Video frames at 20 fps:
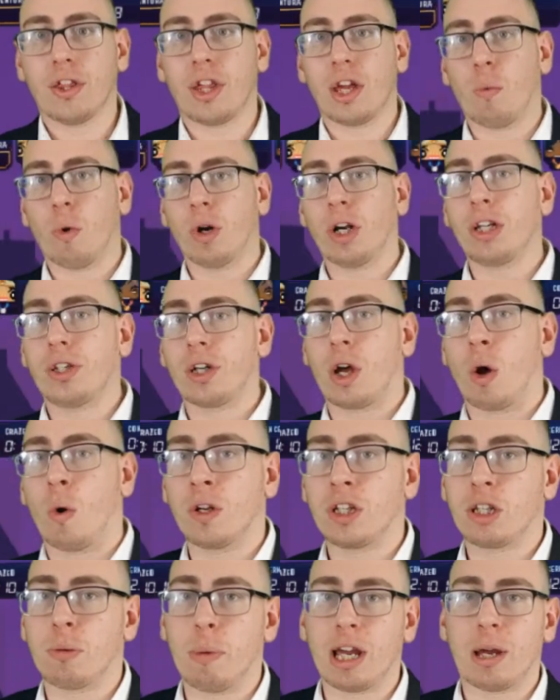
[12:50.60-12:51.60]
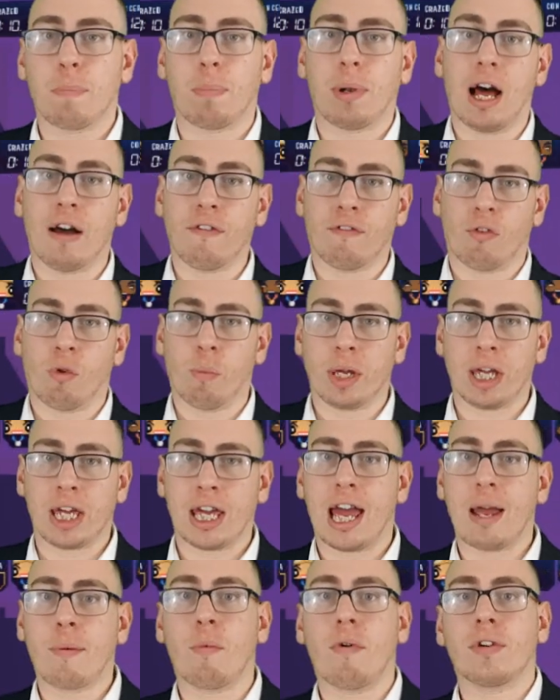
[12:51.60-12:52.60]
they wanted to go on to make a platforming
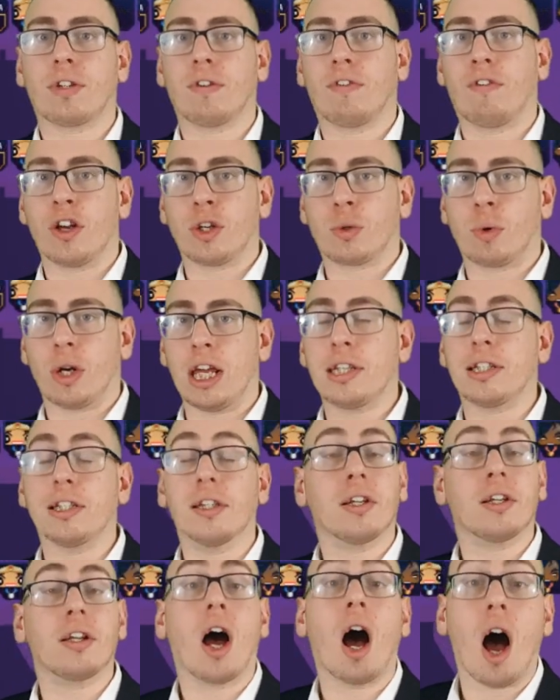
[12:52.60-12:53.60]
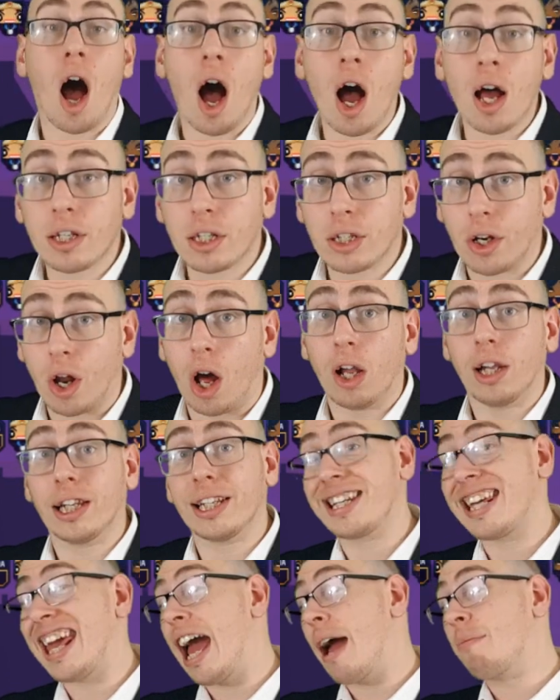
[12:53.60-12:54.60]
game, whereas the first one isn't. The art style
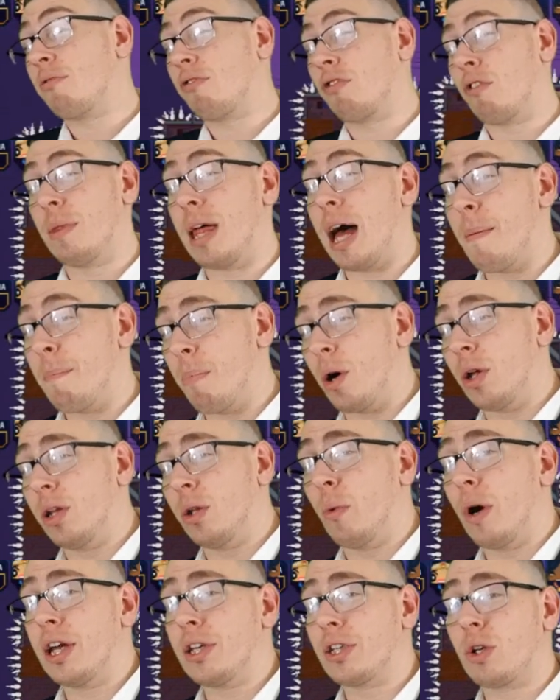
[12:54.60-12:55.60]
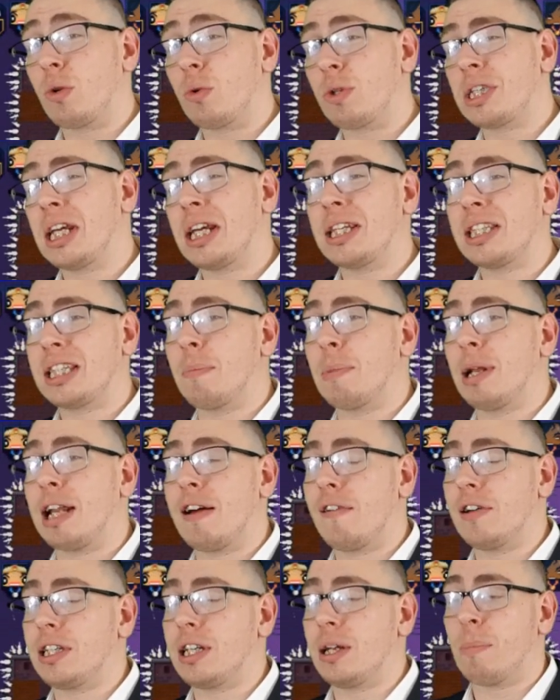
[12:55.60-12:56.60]
is kept from that, by the way, so you'll see a
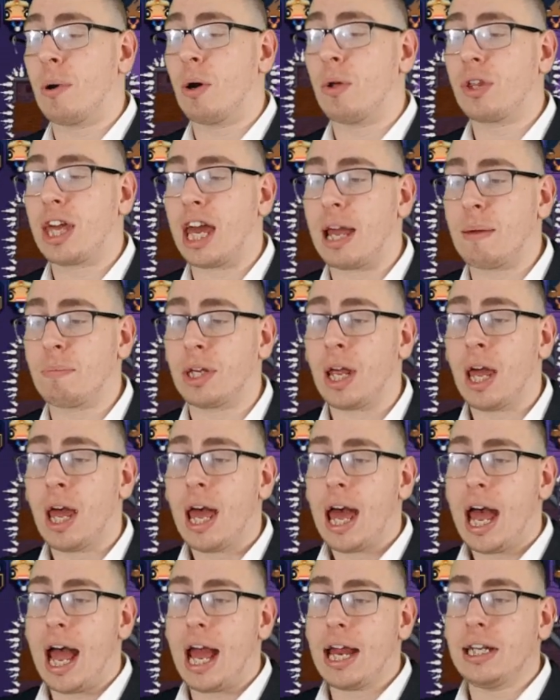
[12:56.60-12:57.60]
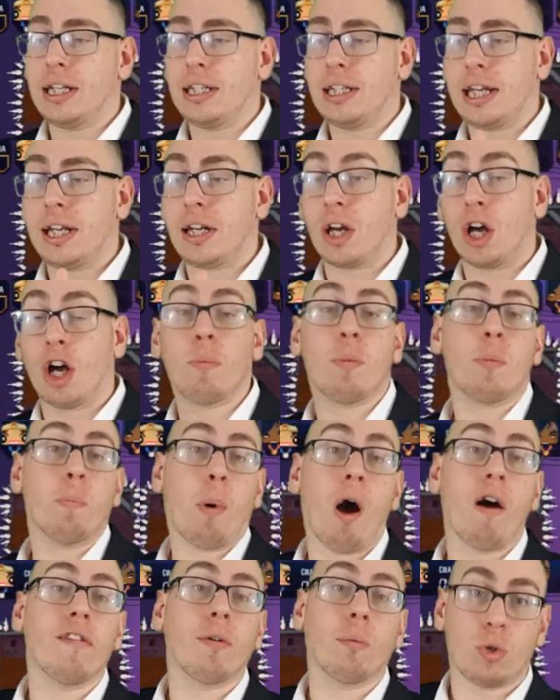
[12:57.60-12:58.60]
similarity in both games. And indeed, Urban
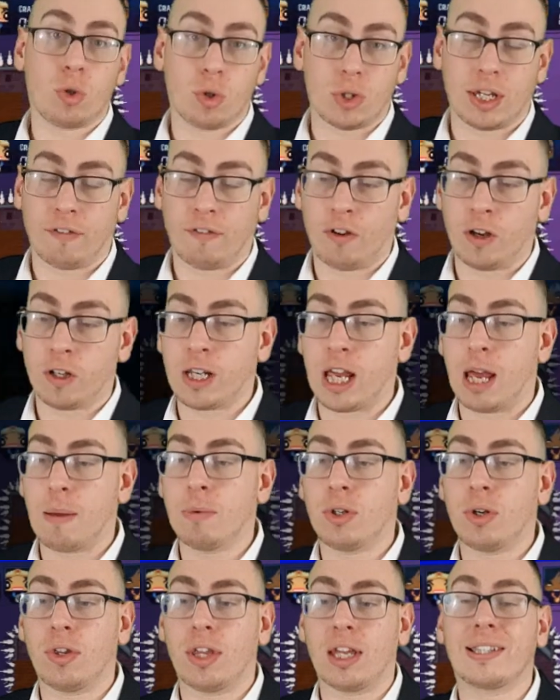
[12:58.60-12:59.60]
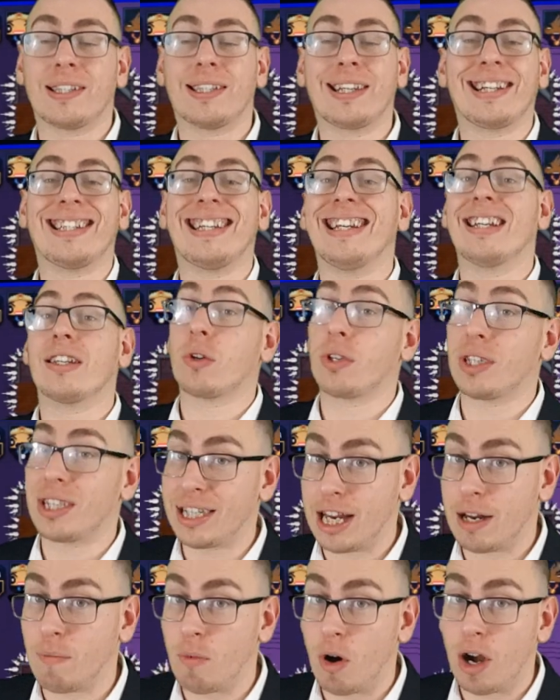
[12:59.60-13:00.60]
Pirate, which was that first game in 2016, is on
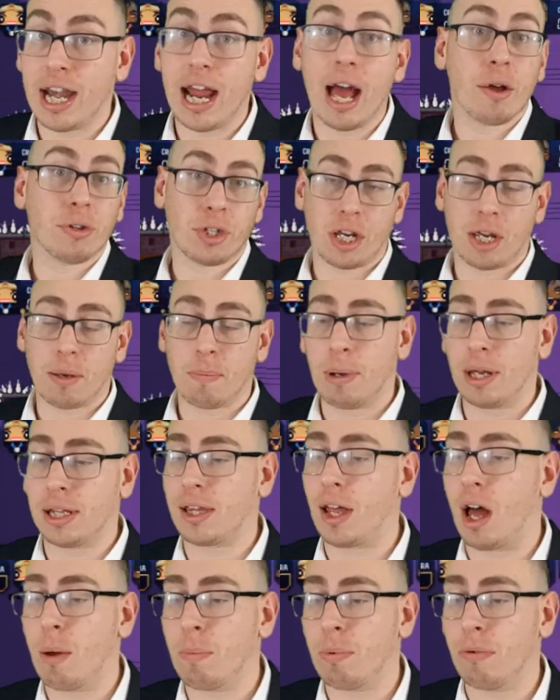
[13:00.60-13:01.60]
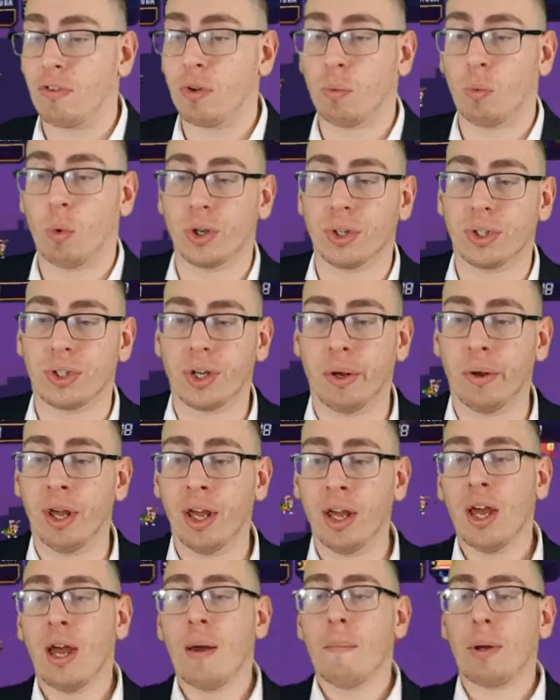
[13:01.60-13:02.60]
Steam right now, so you can pick that up if you want to.
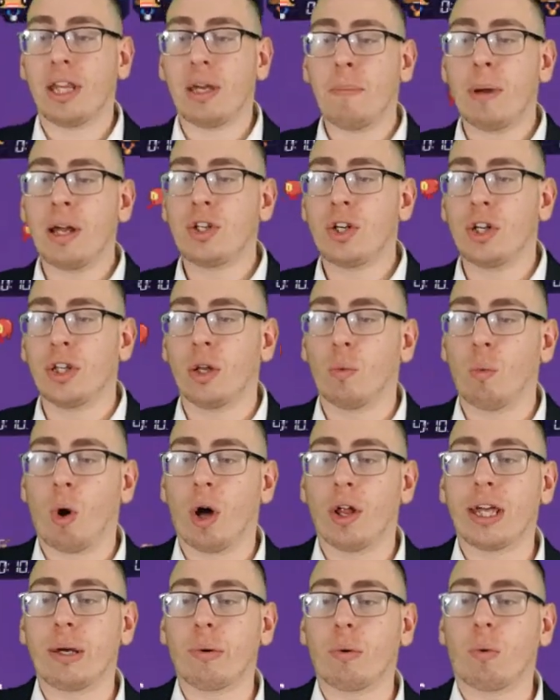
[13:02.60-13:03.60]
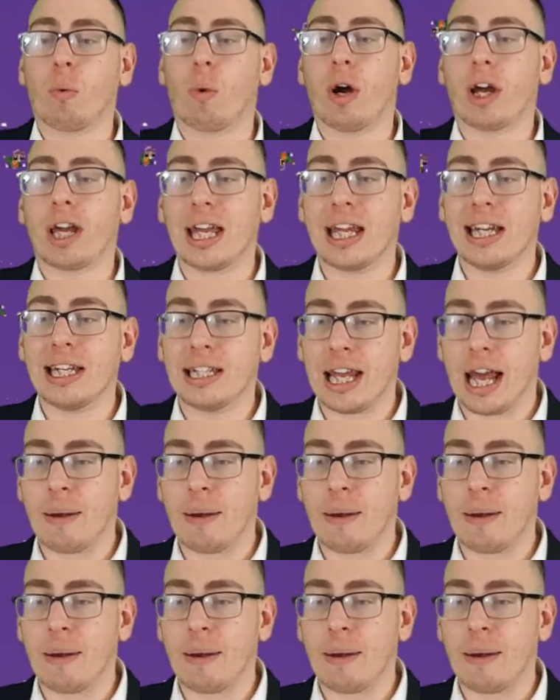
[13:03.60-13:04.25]
But they mentioned that while they were working in